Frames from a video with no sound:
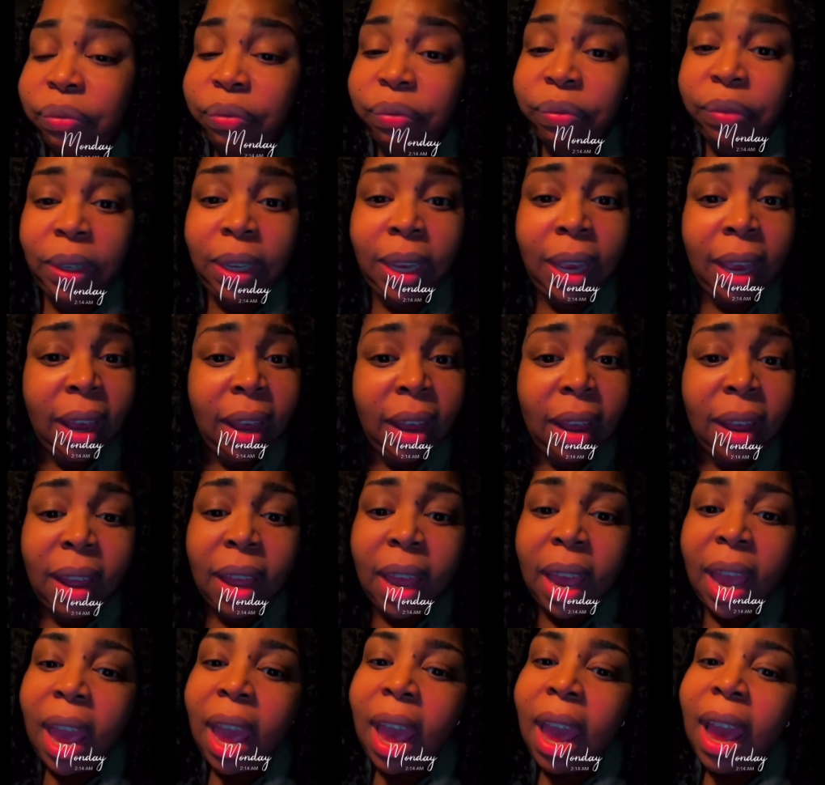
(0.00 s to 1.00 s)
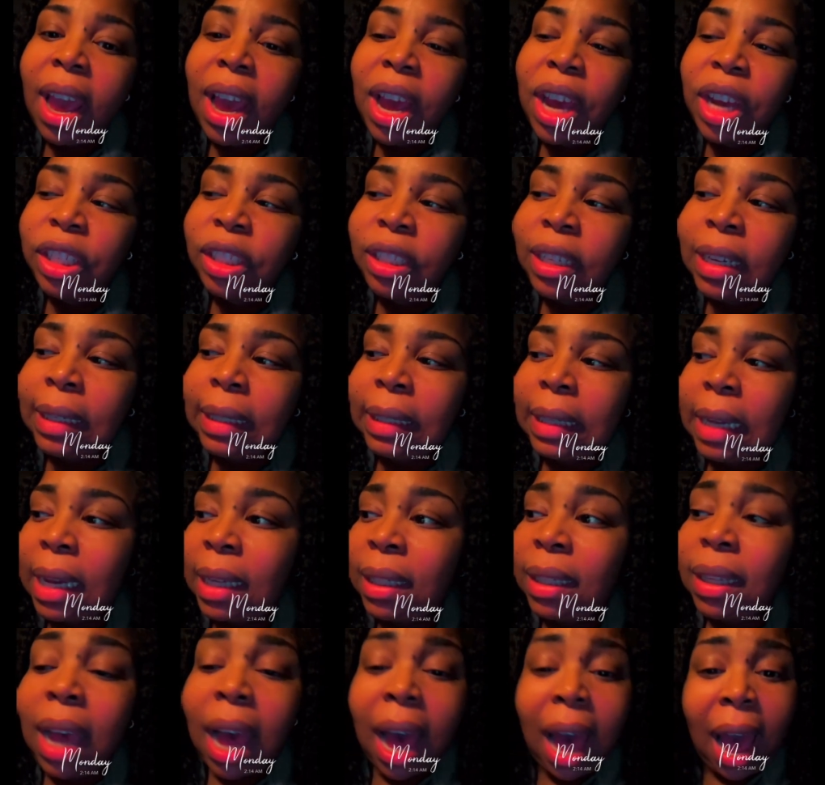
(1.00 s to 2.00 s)
Yeah. Just,
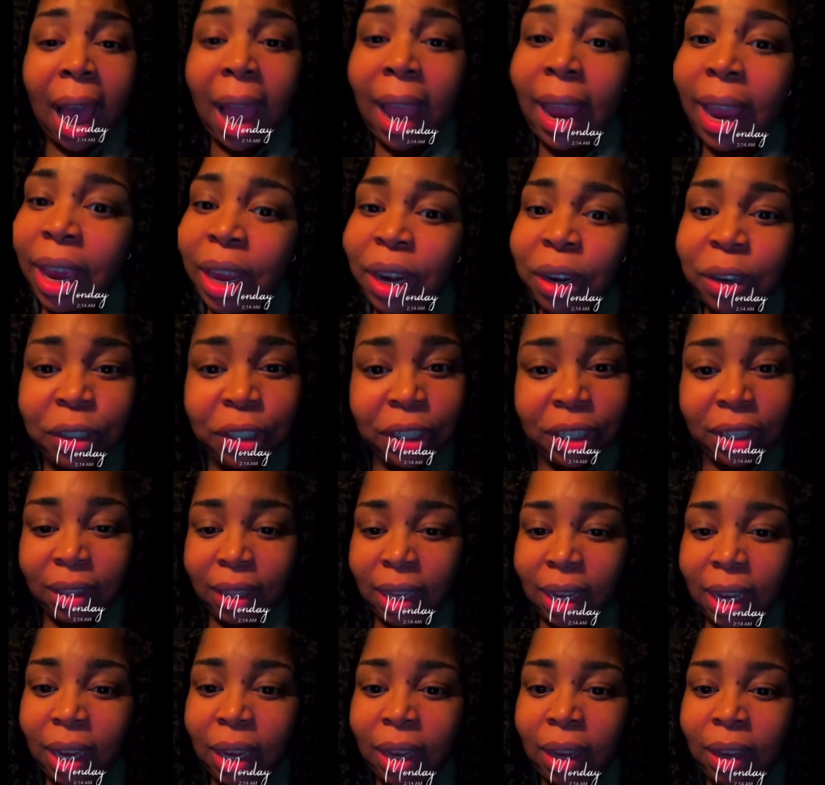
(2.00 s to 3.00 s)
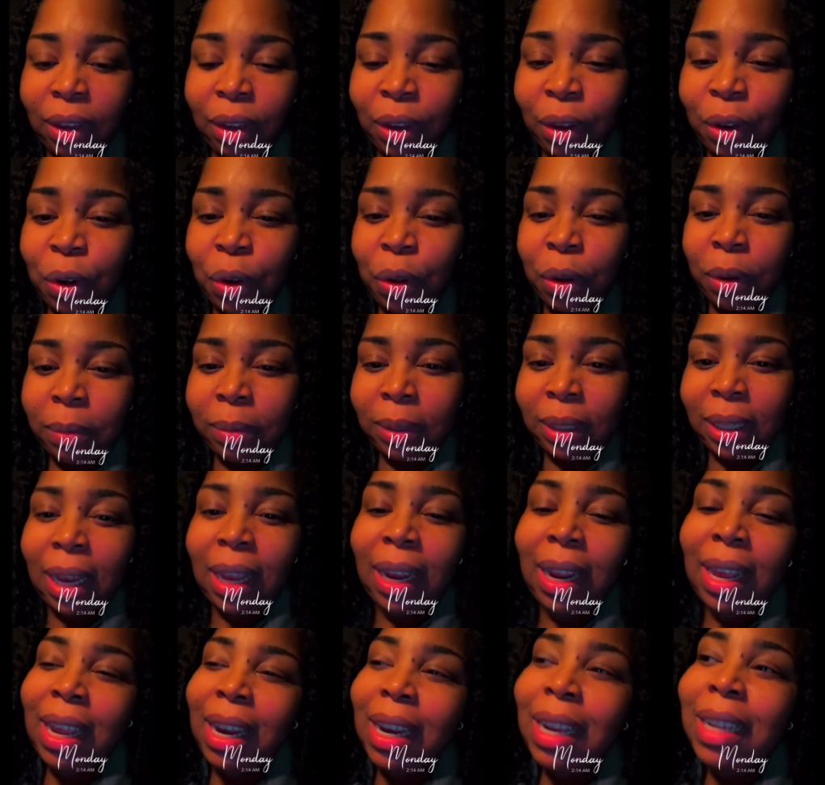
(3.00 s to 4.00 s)
it's a high energy thing. You know what I'm saying?
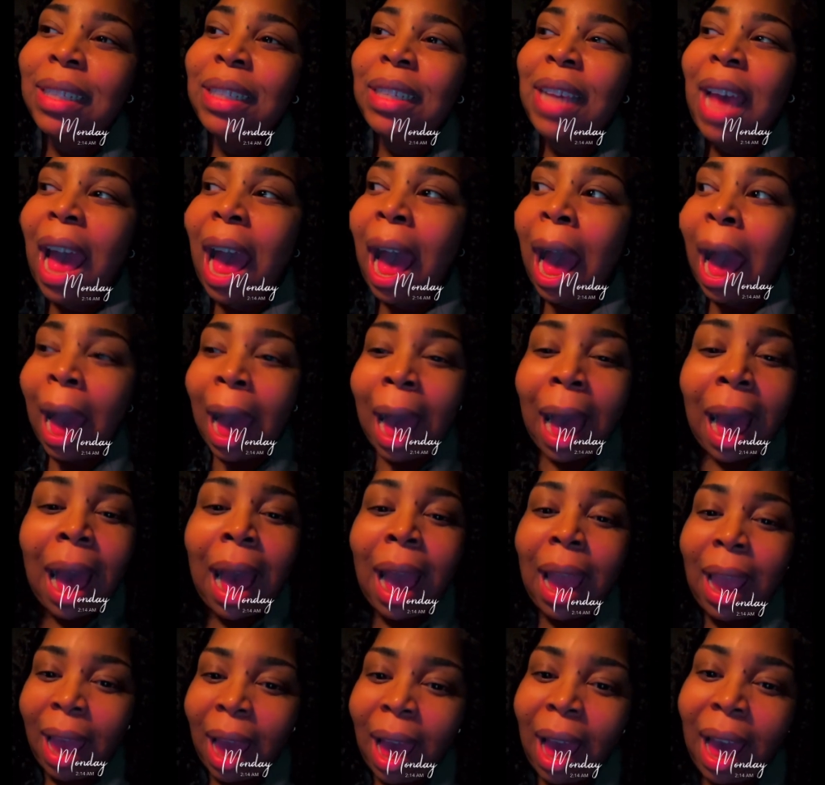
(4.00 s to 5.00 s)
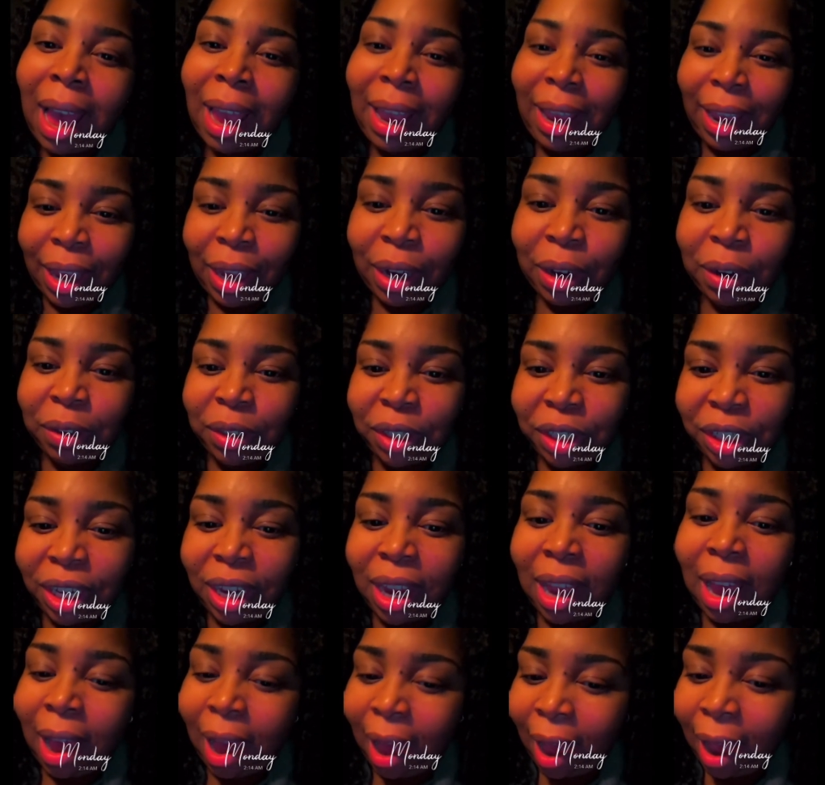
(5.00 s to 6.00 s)
It is high
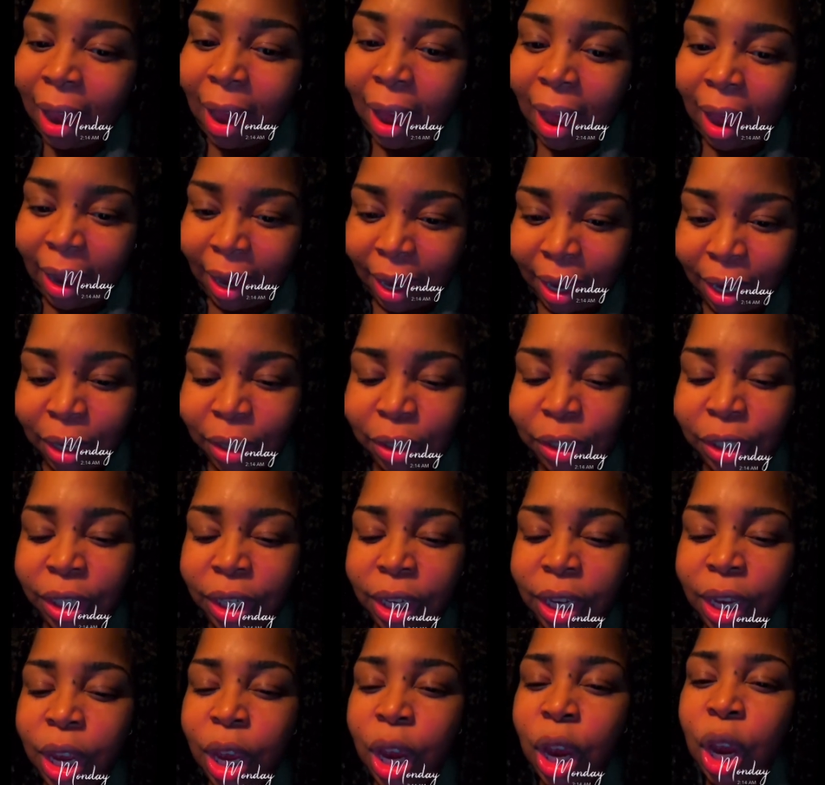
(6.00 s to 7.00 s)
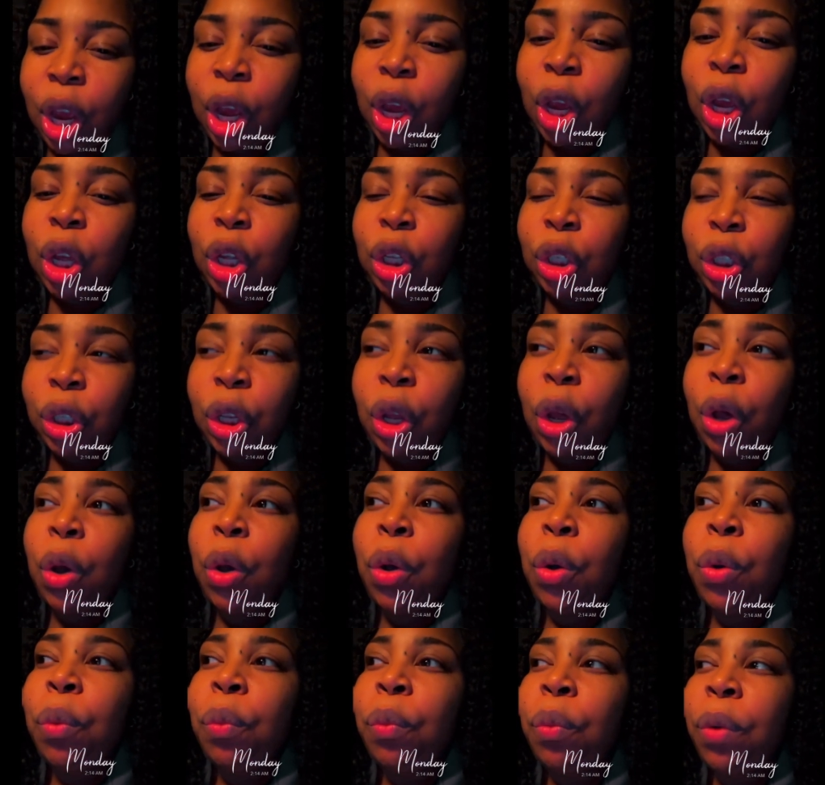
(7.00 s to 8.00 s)
energy.
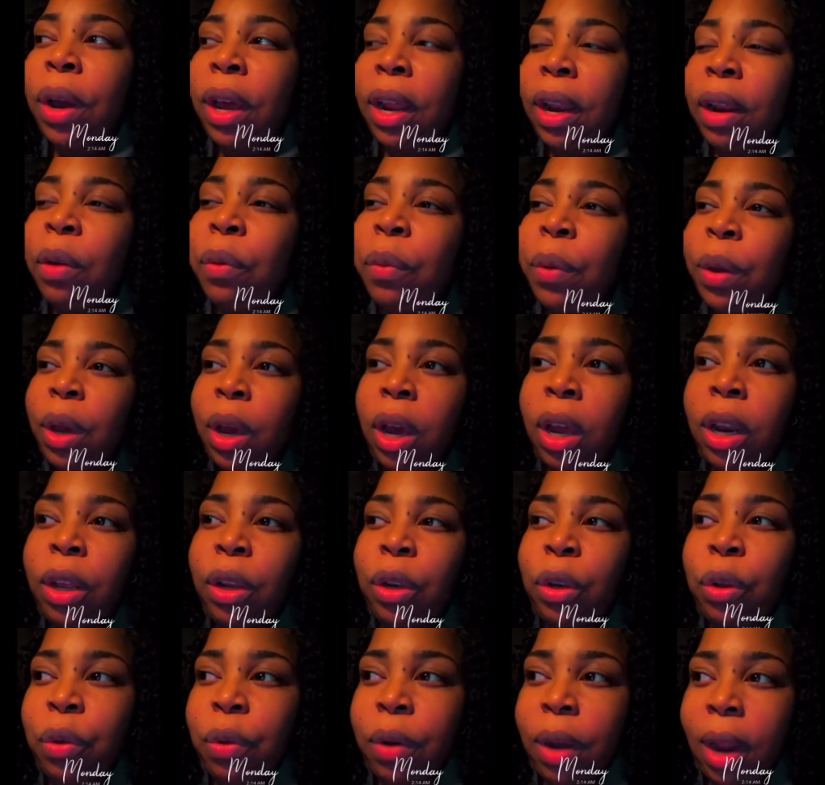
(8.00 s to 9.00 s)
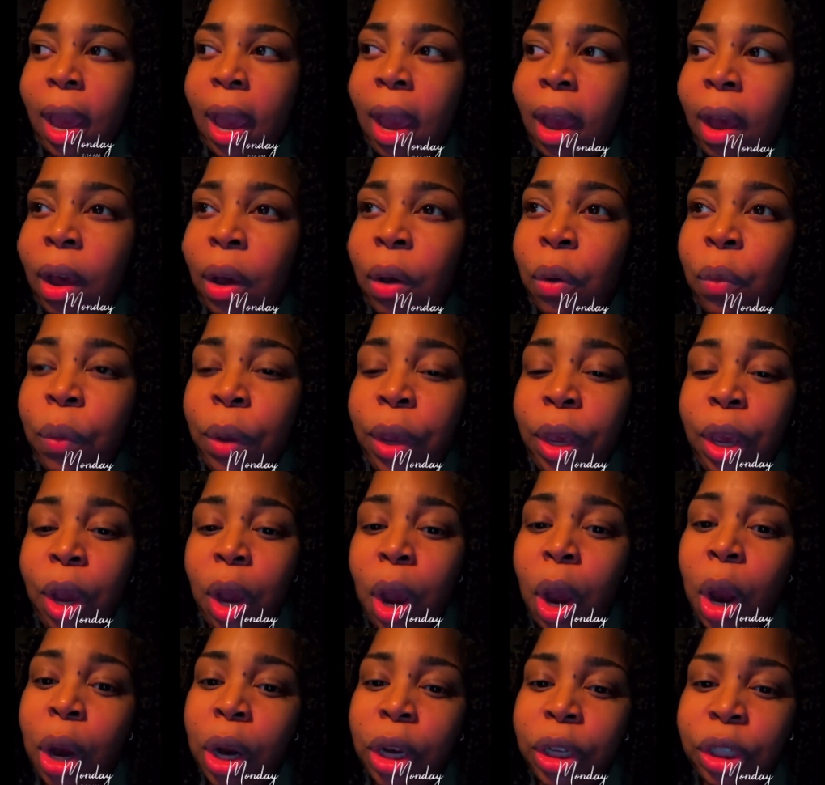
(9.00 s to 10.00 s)
So what are we going to do now? We
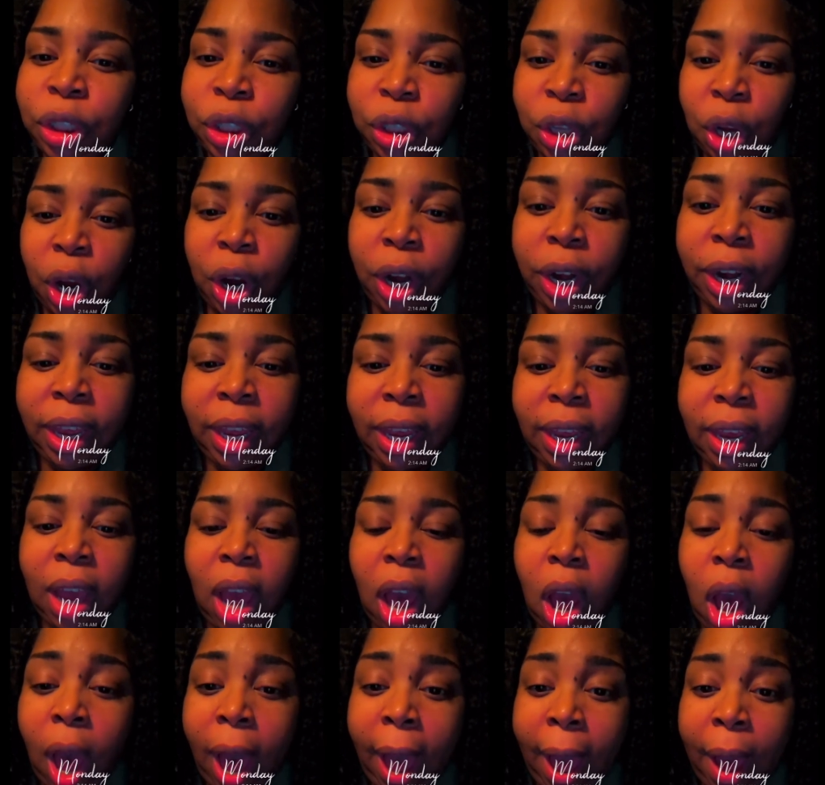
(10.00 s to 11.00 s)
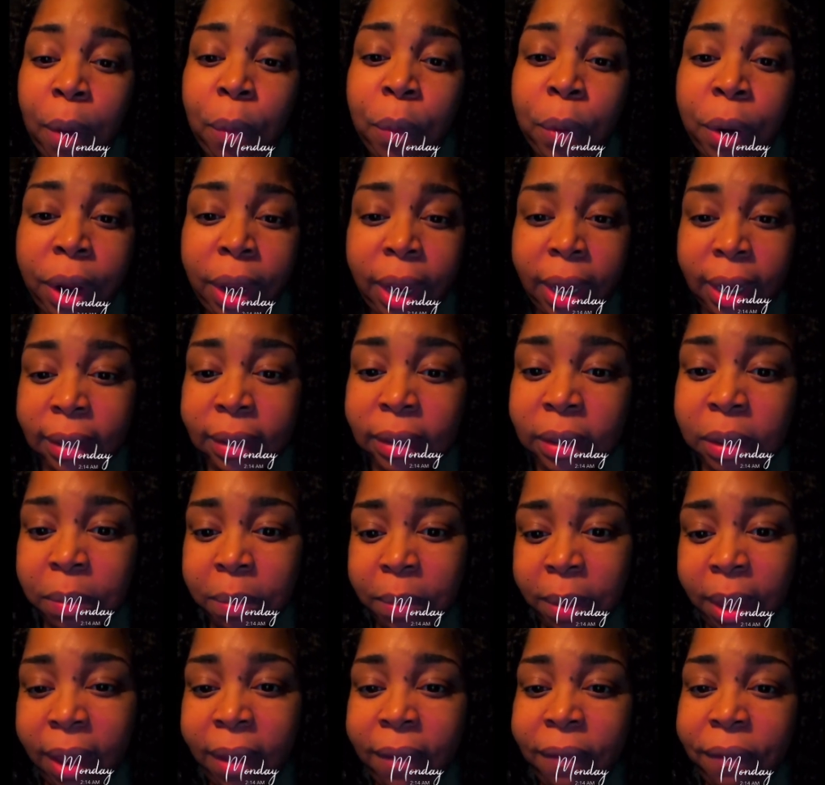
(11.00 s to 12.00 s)
are starting our
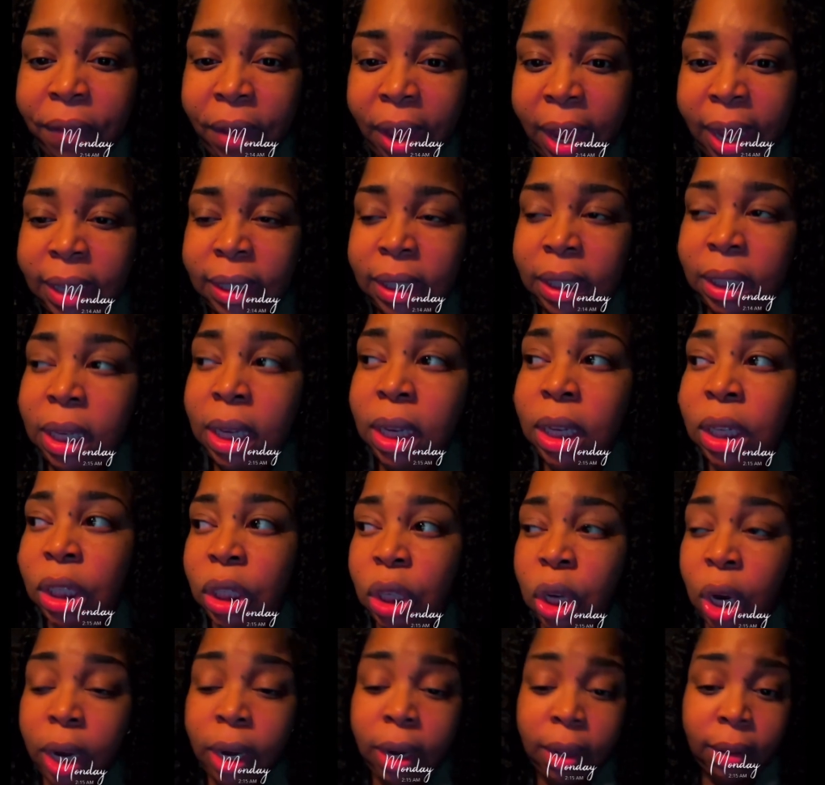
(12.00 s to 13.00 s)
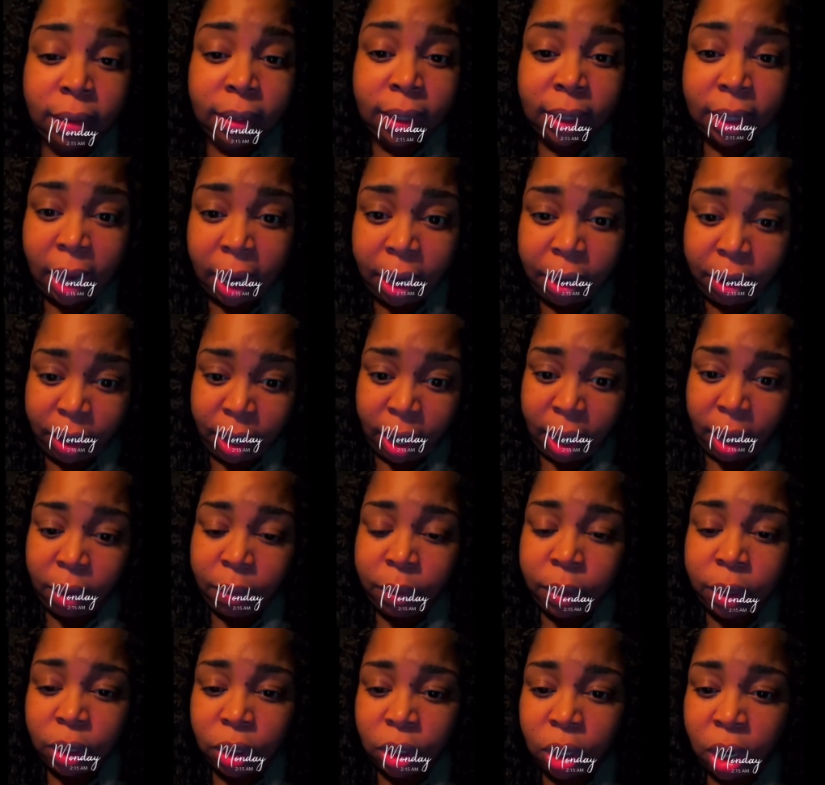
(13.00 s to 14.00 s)
intermittent fasting starting Saturday.
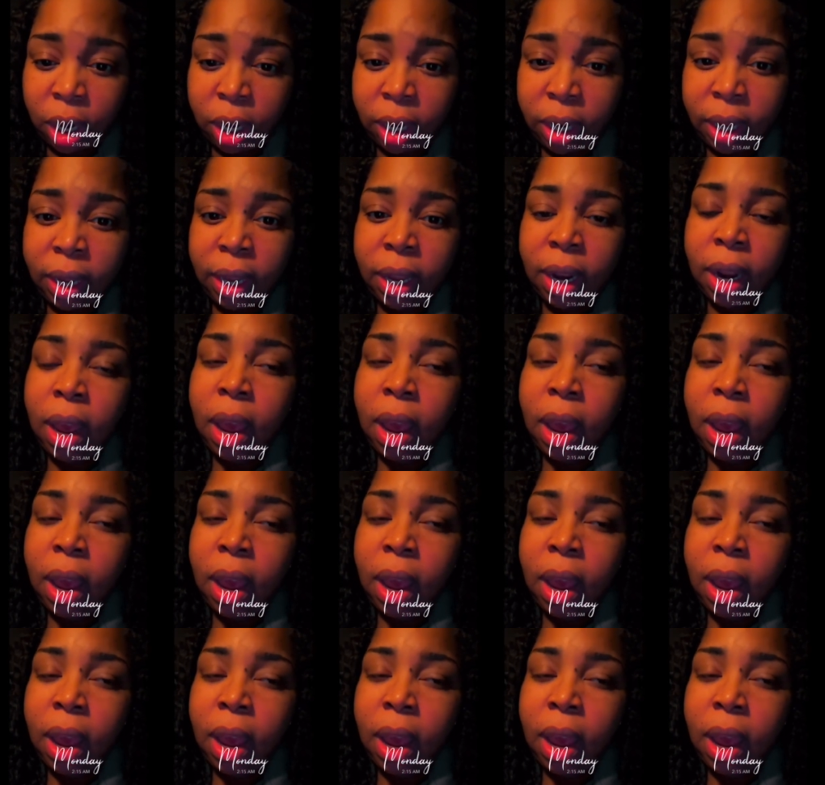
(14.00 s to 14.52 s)
We started.